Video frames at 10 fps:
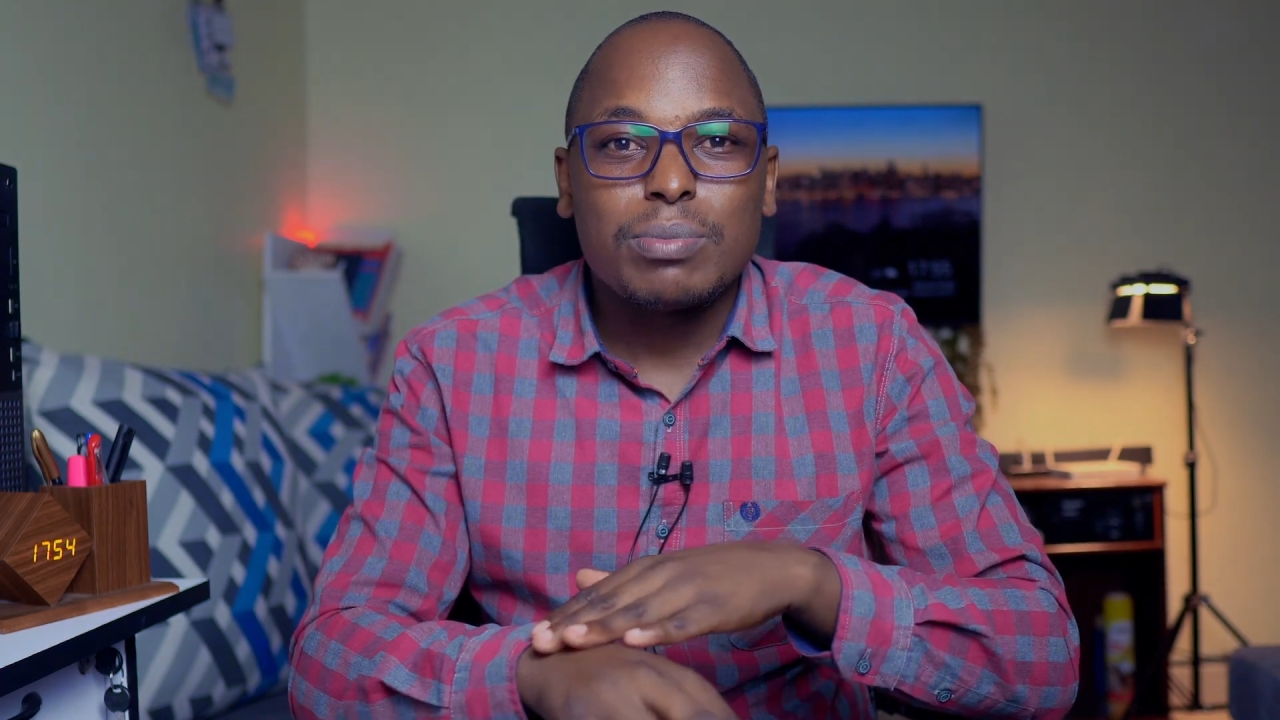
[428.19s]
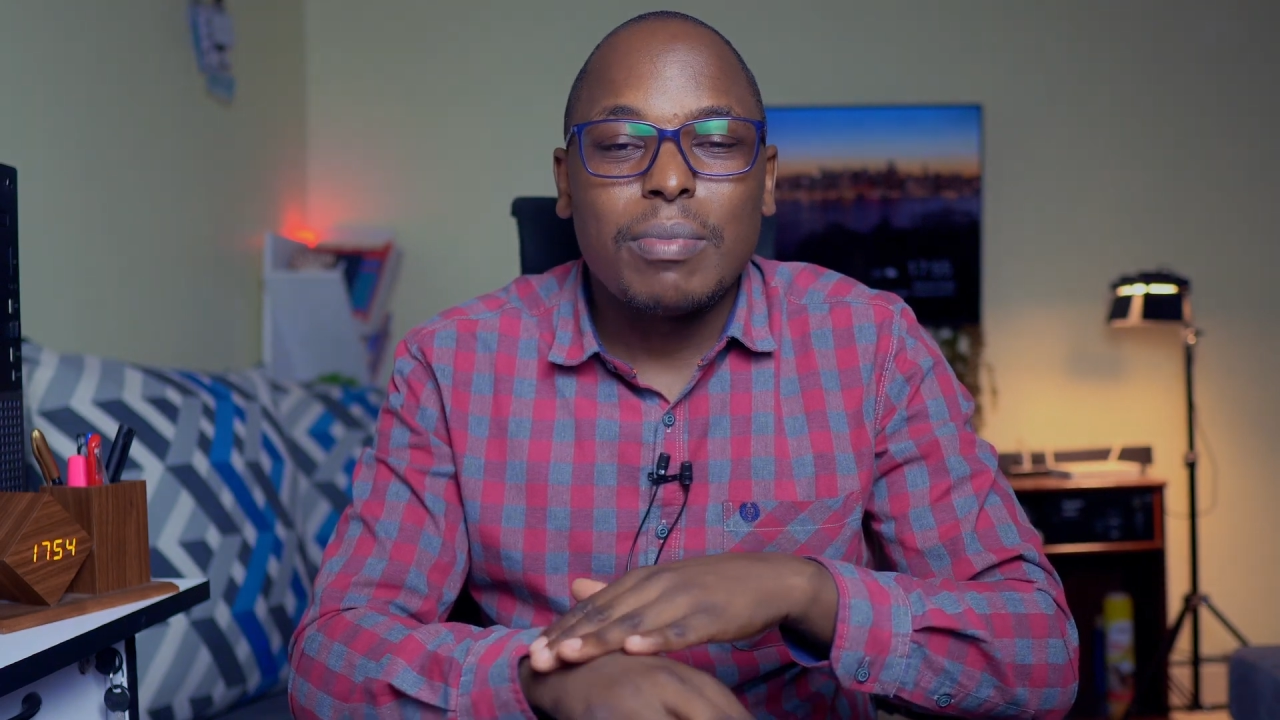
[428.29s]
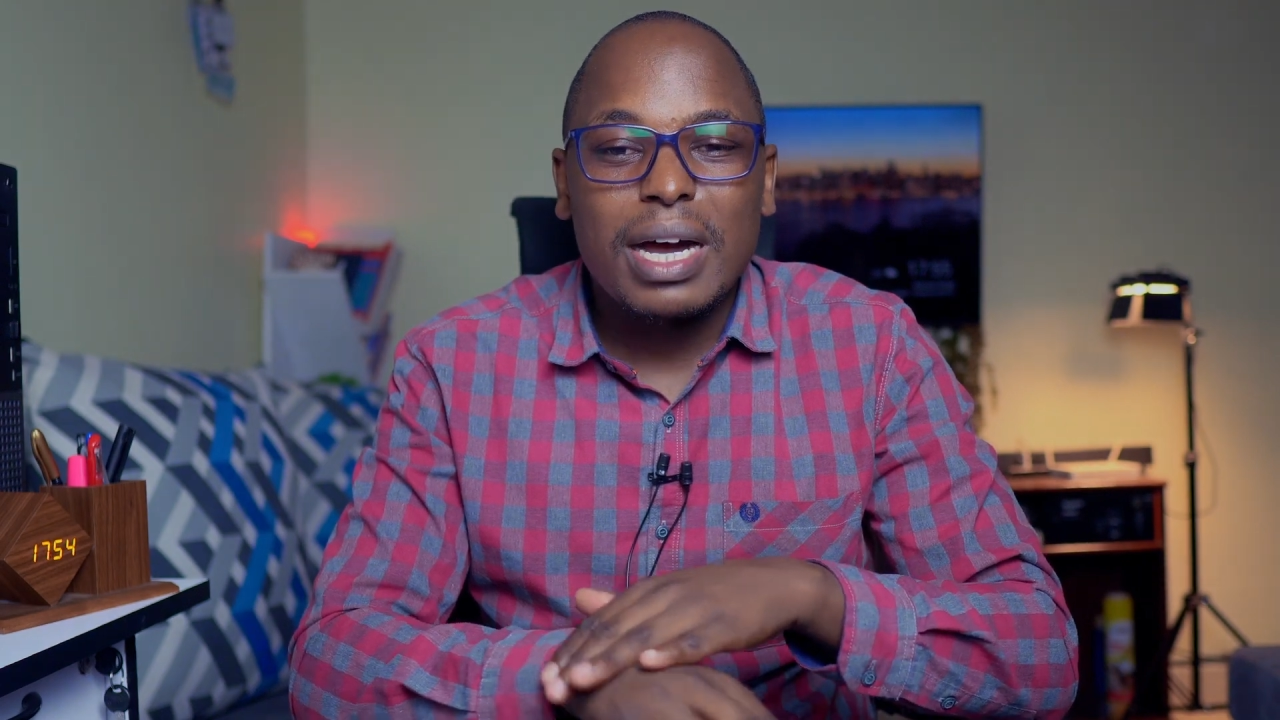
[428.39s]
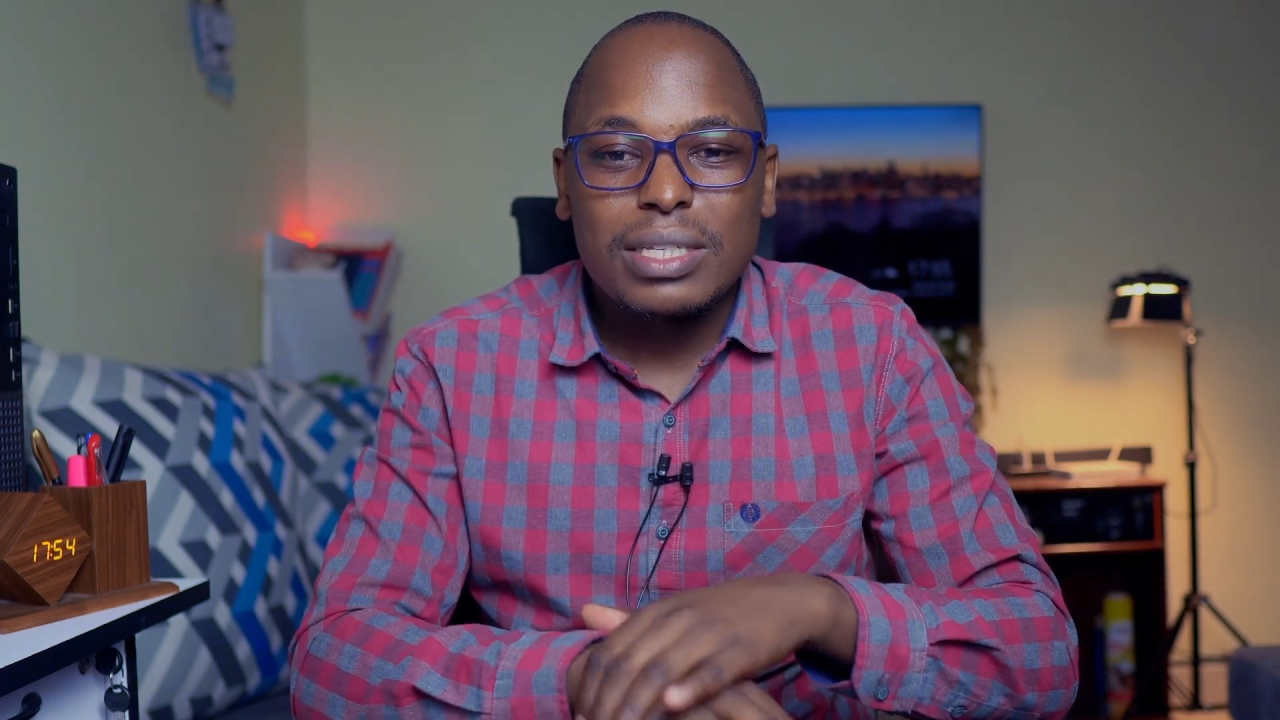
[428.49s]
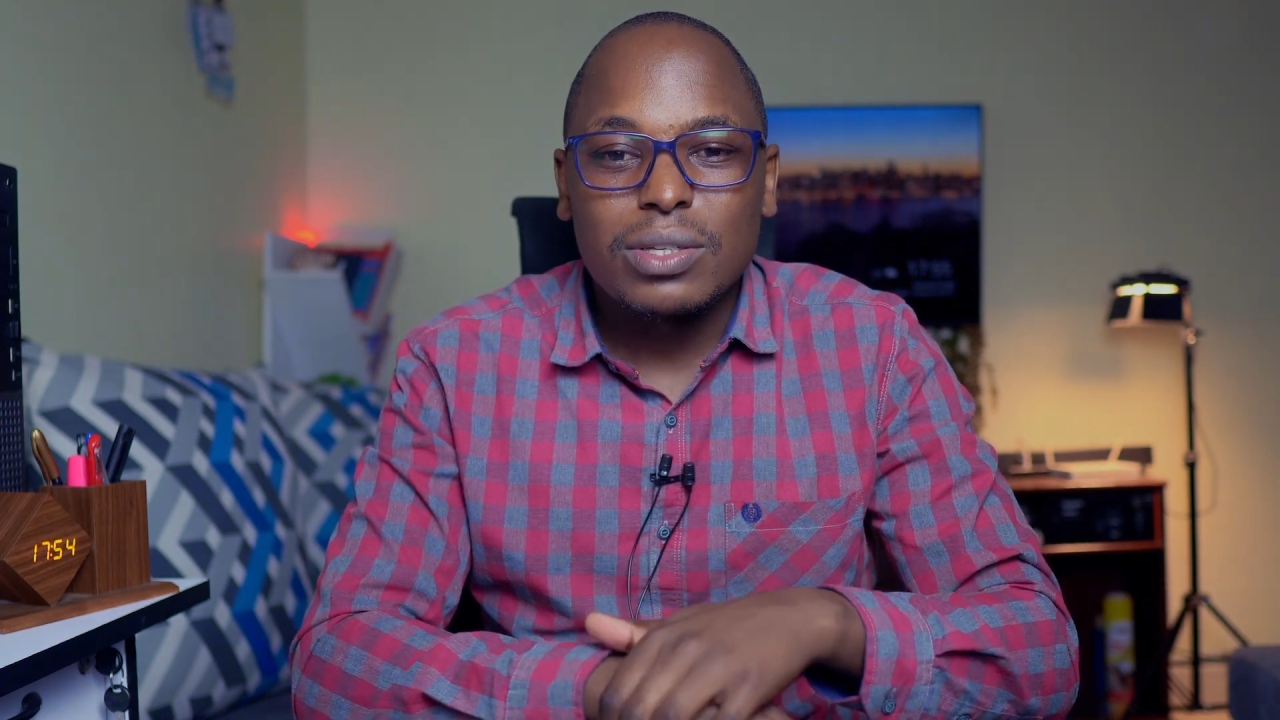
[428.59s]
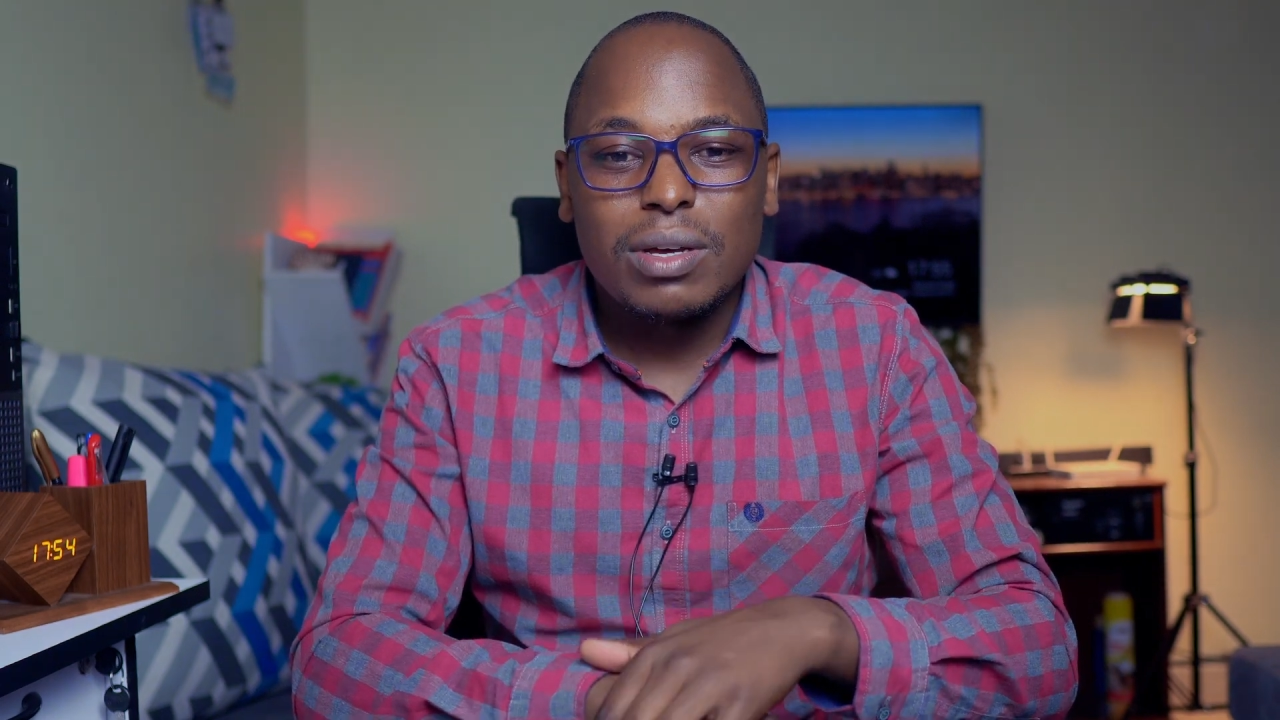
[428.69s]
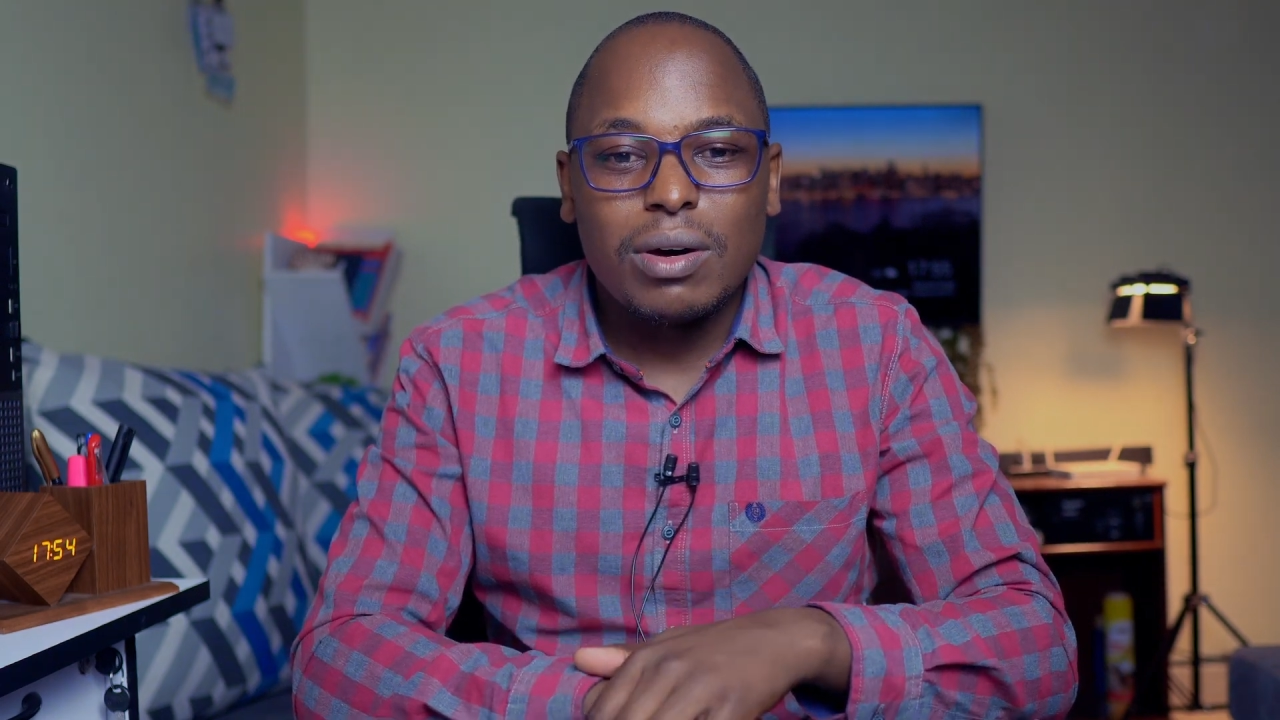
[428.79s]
marks